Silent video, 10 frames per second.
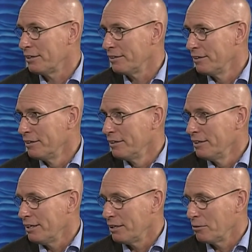Hunter
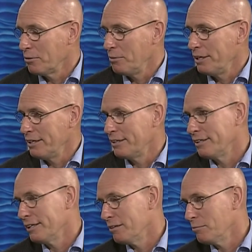are with me,
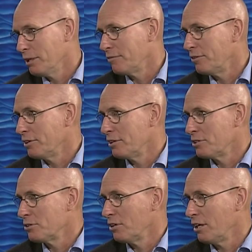and uh, Mike Vernon
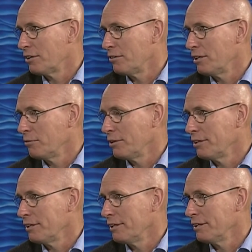and Joel Otto are
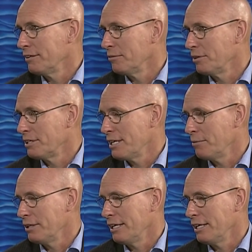with uh, with Tim.